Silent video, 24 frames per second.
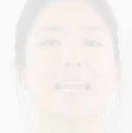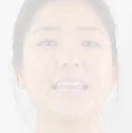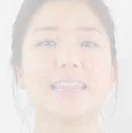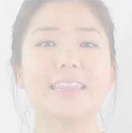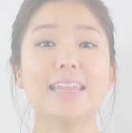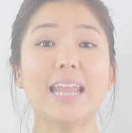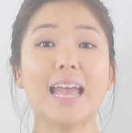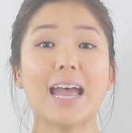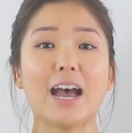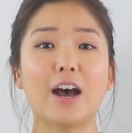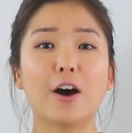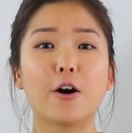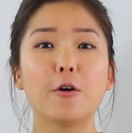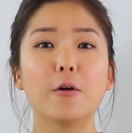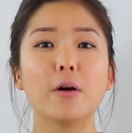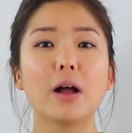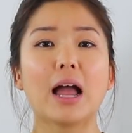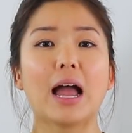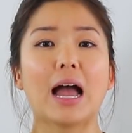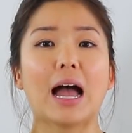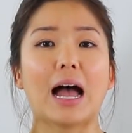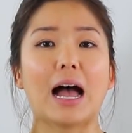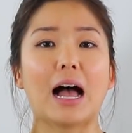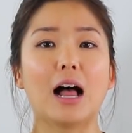Now,
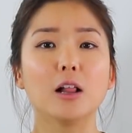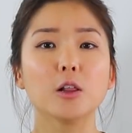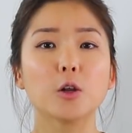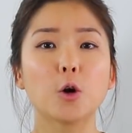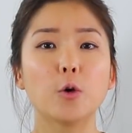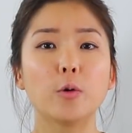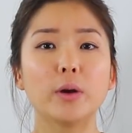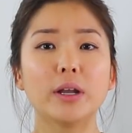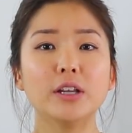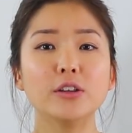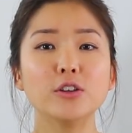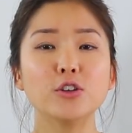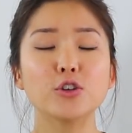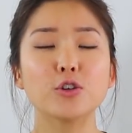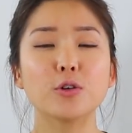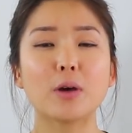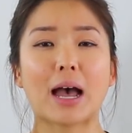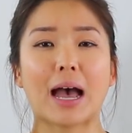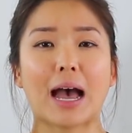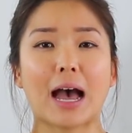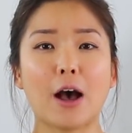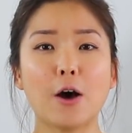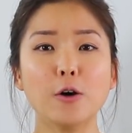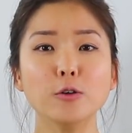I'll go into
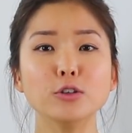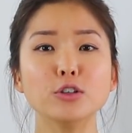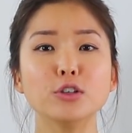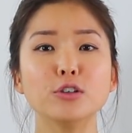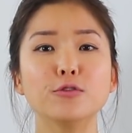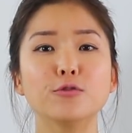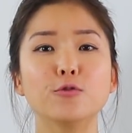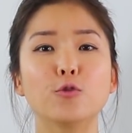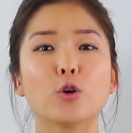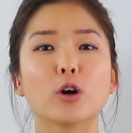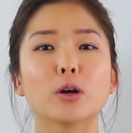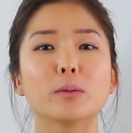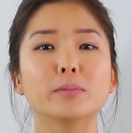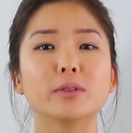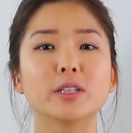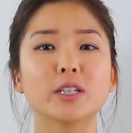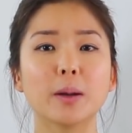how to form